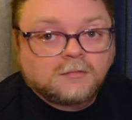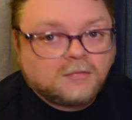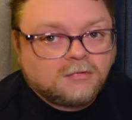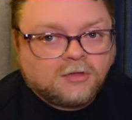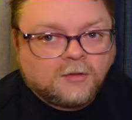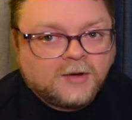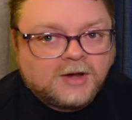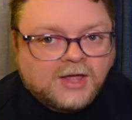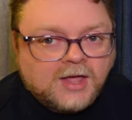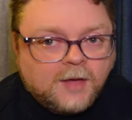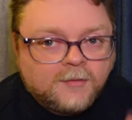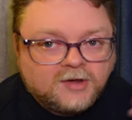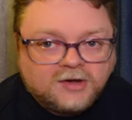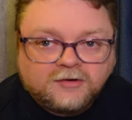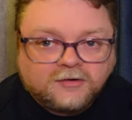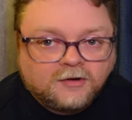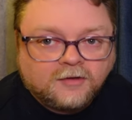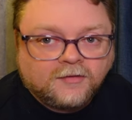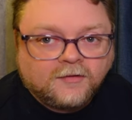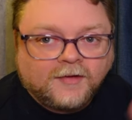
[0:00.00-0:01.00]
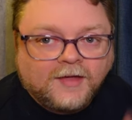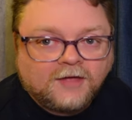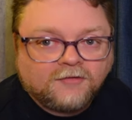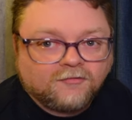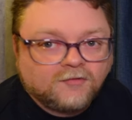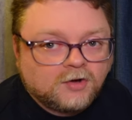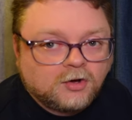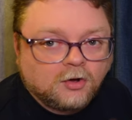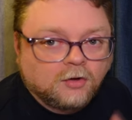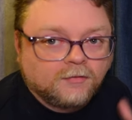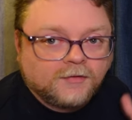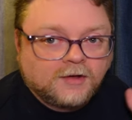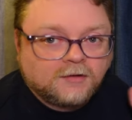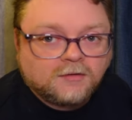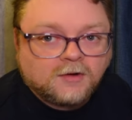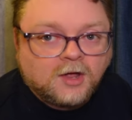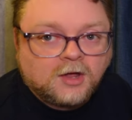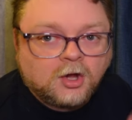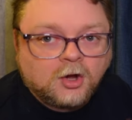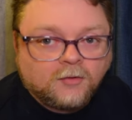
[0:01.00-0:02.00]
Somebody commented in the last video
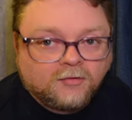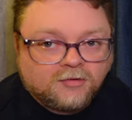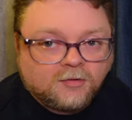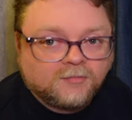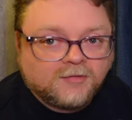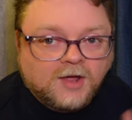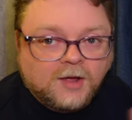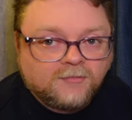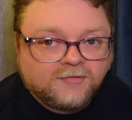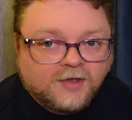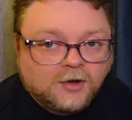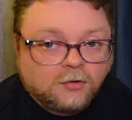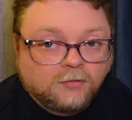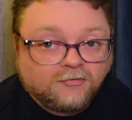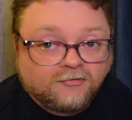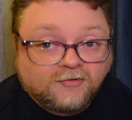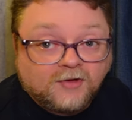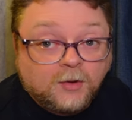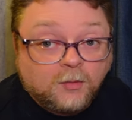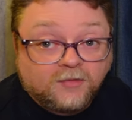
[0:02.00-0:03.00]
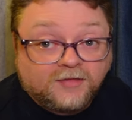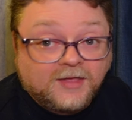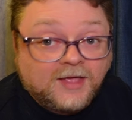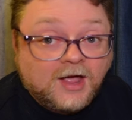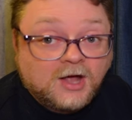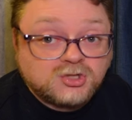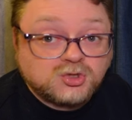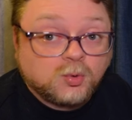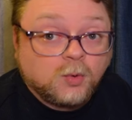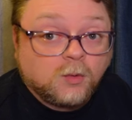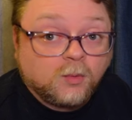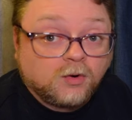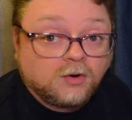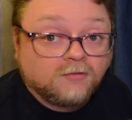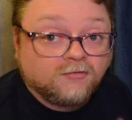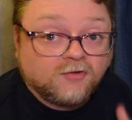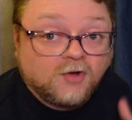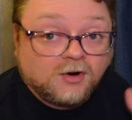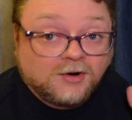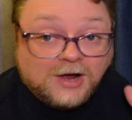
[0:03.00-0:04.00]
that, you know, sometimes I don't say what the actual
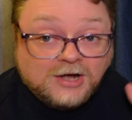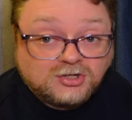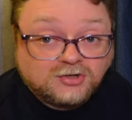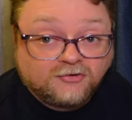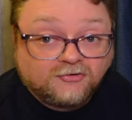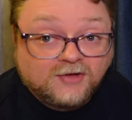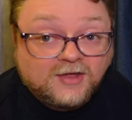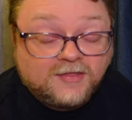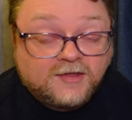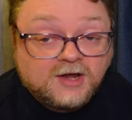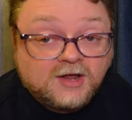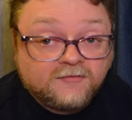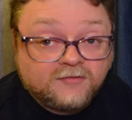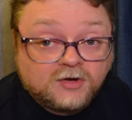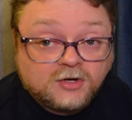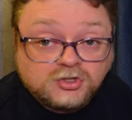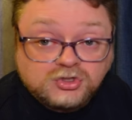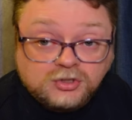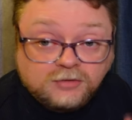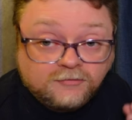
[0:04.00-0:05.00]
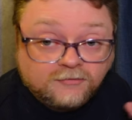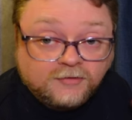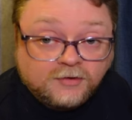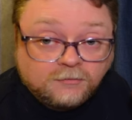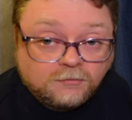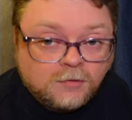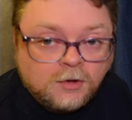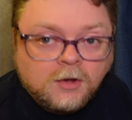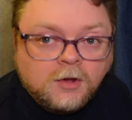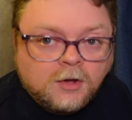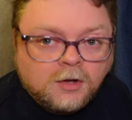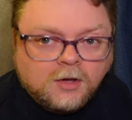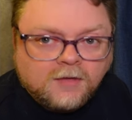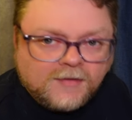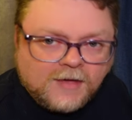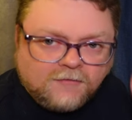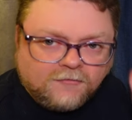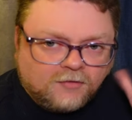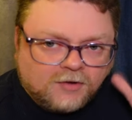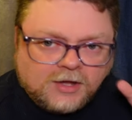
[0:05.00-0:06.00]
words are, I just say the definitions, and
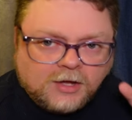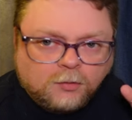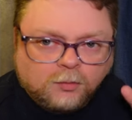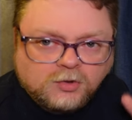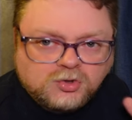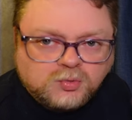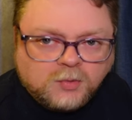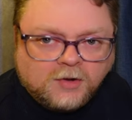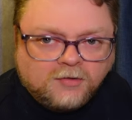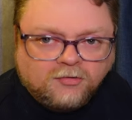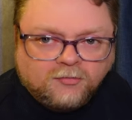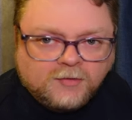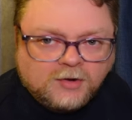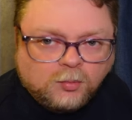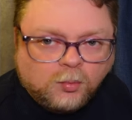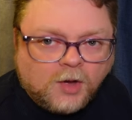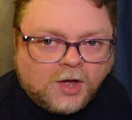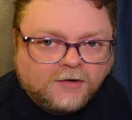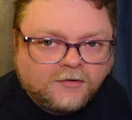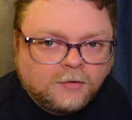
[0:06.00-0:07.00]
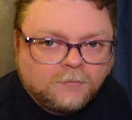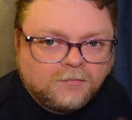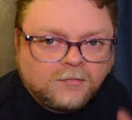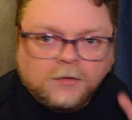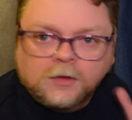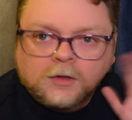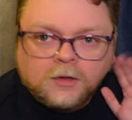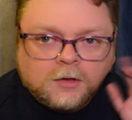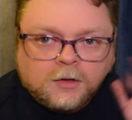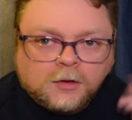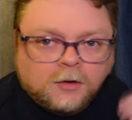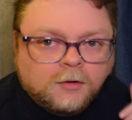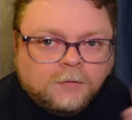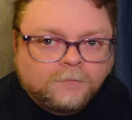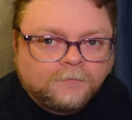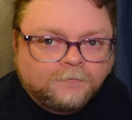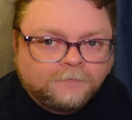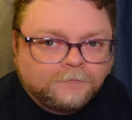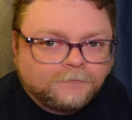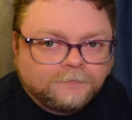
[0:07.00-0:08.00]
because I forget which ones mean what.
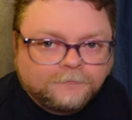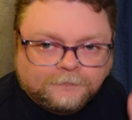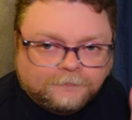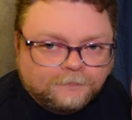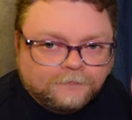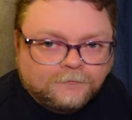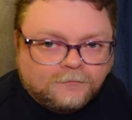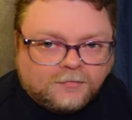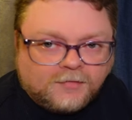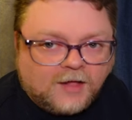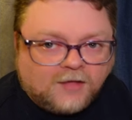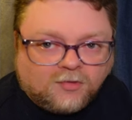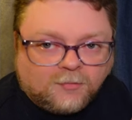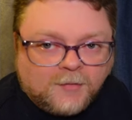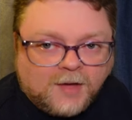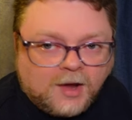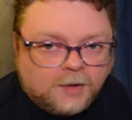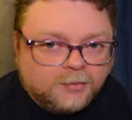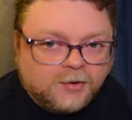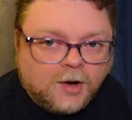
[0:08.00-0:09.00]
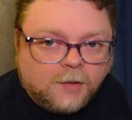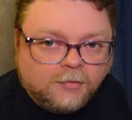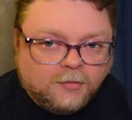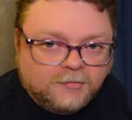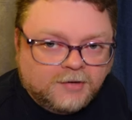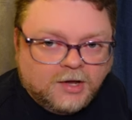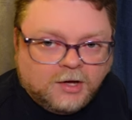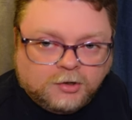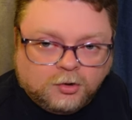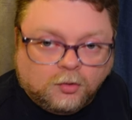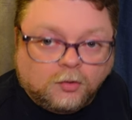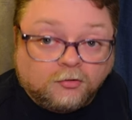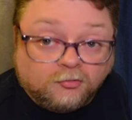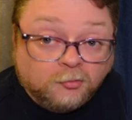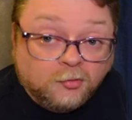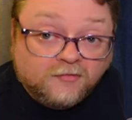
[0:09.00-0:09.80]
That's my problem, not yours.